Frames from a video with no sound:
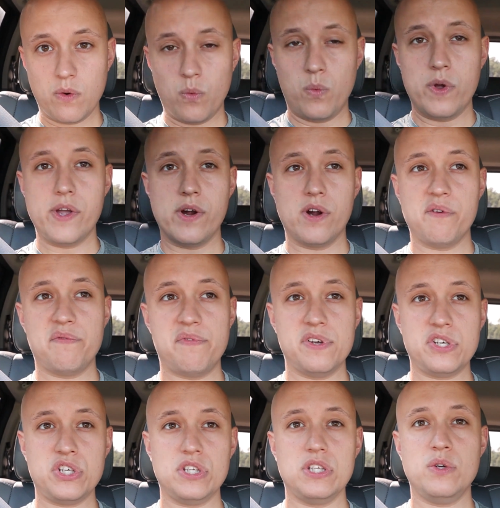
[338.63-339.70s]
we are
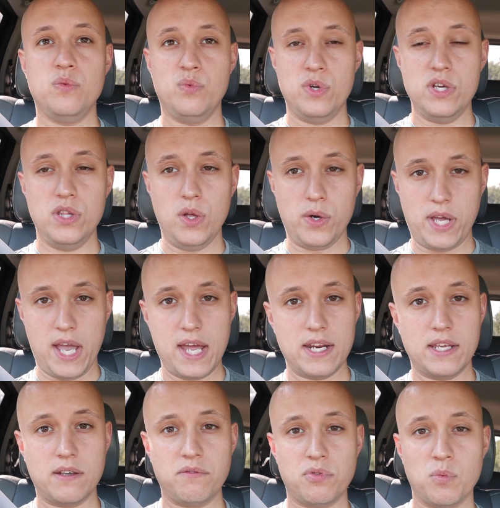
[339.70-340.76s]
officially
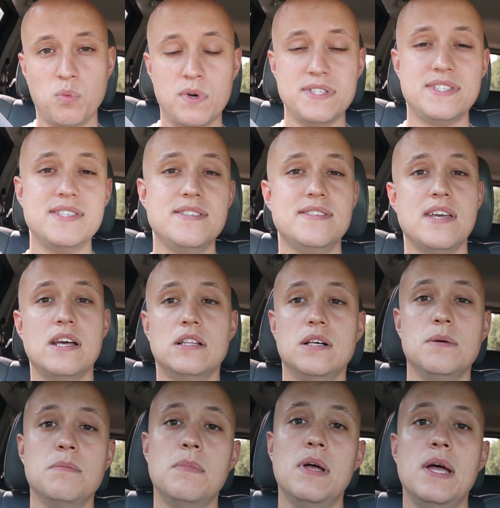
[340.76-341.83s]
relocating from
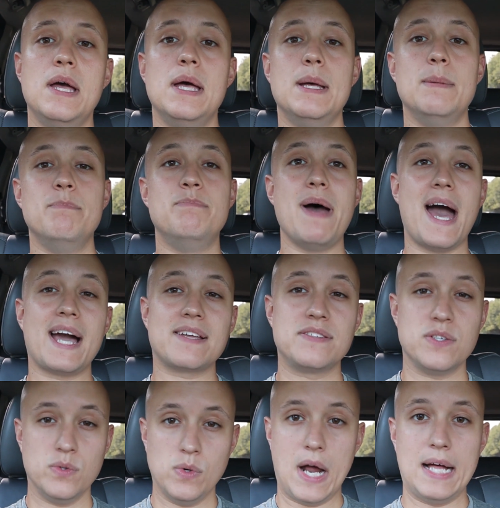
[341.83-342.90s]
Winston-Salem back
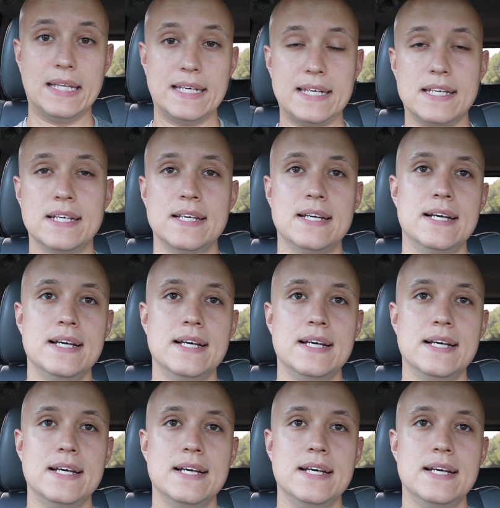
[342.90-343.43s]
to Raleigh.